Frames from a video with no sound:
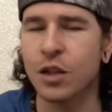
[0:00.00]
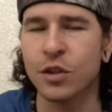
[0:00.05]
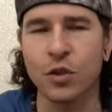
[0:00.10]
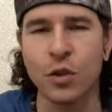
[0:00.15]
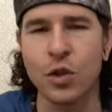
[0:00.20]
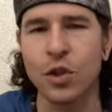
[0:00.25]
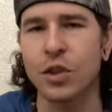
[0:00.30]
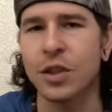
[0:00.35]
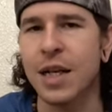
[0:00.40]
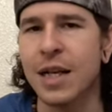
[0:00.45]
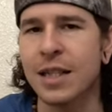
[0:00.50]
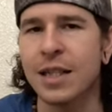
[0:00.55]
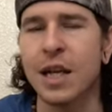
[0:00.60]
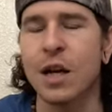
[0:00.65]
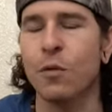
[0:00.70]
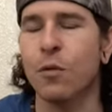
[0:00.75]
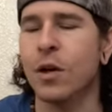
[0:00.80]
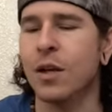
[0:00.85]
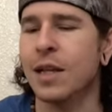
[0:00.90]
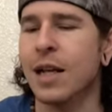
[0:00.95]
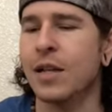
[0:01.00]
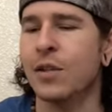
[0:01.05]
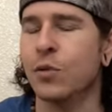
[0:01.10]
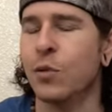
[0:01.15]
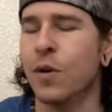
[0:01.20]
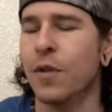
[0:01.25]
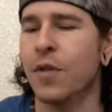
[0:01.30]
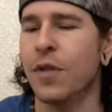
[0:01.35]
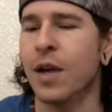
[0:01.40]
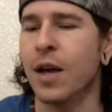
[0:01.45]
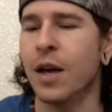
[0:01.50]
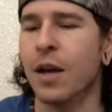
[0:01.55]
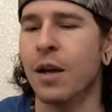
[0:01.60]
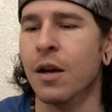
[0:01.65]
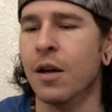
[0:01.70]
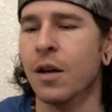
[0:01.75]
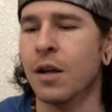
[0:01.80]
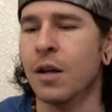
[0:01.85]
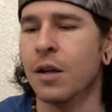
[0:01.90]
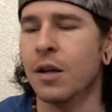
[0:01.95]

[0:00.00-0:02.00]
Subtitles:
socialize, network, that sort of thing.